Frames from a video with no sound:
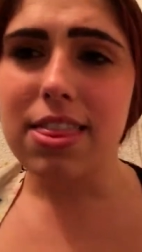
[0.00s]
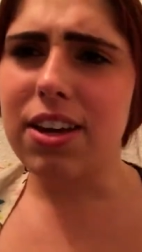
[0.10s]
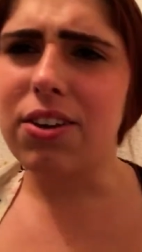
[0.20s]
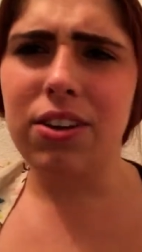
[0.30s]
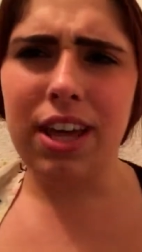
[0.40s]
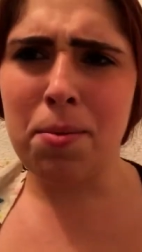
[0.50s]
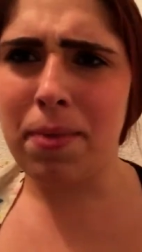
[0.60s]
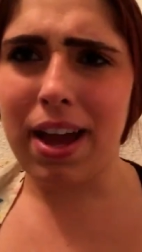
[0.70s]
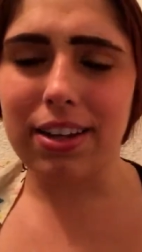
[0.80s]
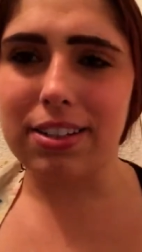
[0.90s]
that could
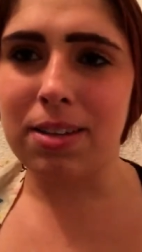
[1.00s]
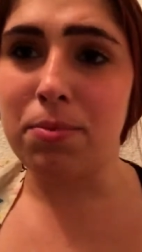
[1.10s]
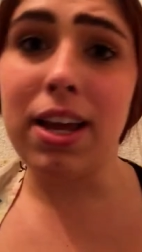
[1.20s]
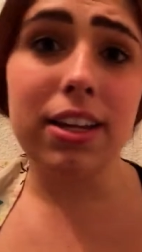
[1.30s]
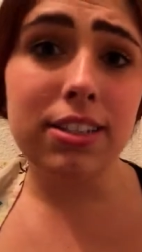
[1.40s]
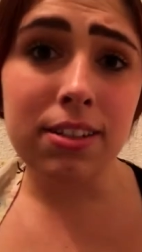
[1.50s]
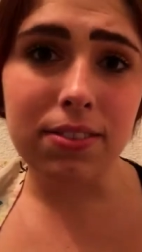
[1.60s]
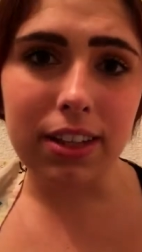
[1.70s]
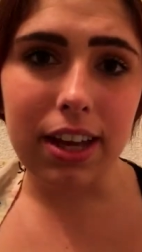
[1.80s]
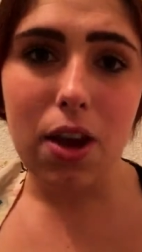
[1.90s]
impact them
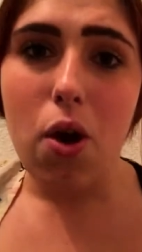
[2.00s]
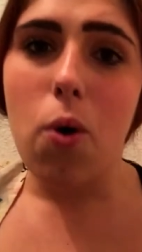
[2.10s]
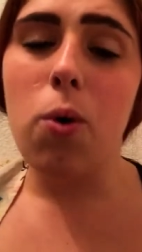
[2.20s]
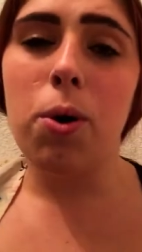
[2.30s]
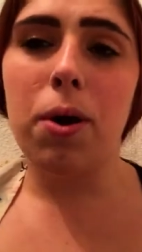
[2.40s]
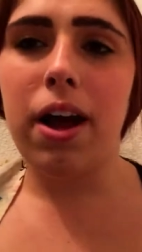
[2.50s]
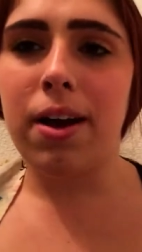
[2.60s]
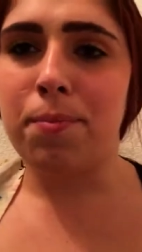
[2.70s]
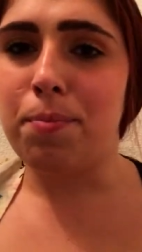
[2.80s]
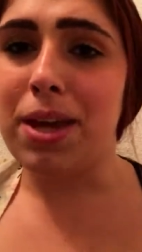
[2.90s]
negatively or
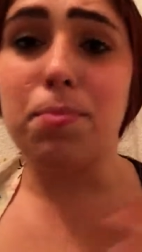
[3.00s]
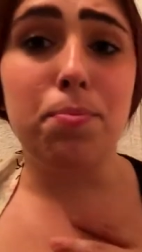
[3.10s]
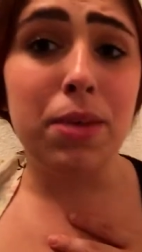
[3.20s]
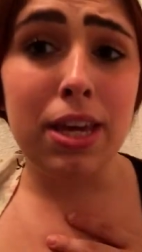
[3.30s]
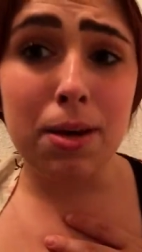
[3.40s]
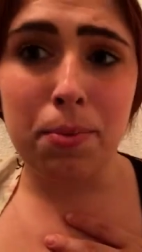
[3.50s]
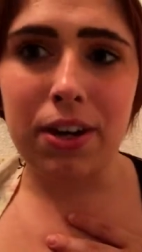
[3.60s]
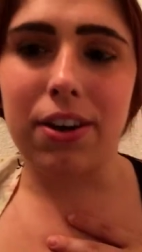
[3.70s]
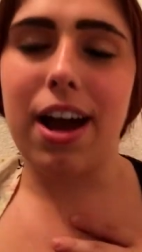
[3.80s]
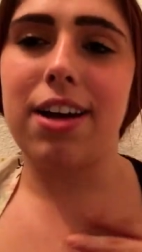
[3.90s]
um, make me
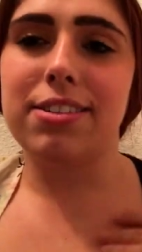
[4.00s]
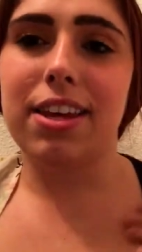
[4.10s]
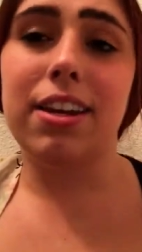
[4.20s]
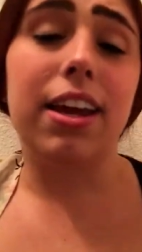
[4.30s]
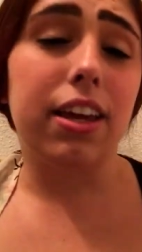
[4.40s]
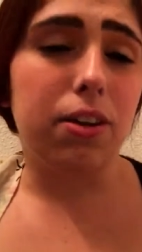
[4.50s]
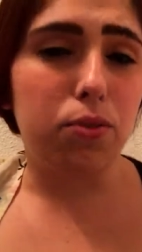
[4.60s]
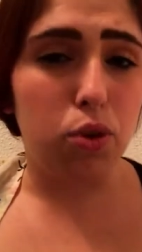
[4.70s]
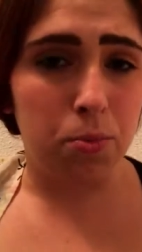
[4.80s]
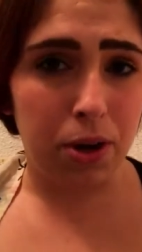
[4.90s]
appear as a
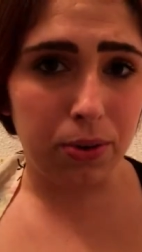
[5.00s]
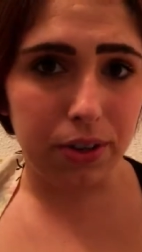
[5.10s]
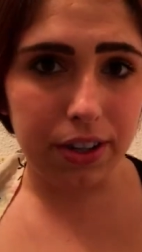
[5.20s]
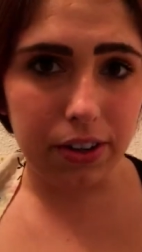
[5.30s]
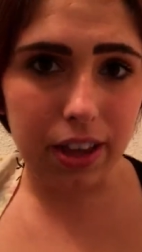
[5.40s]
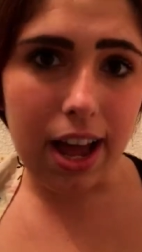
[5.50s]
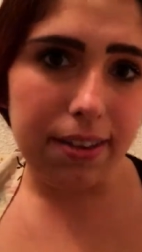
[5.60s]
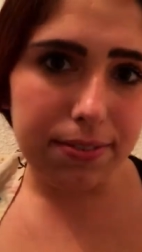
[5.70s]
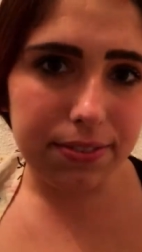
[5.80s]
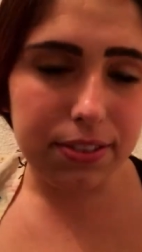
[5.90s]
negative role model in their life.
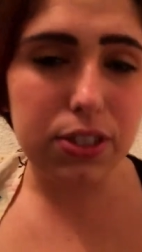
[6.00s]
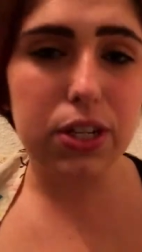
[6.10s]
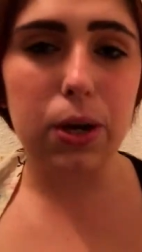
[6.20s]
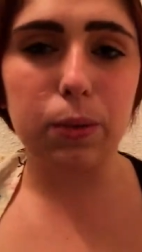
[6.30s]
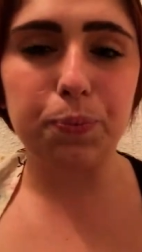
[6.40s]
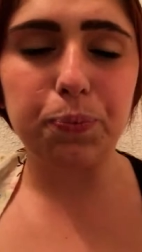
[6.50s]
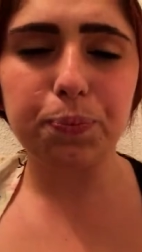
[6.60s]
So,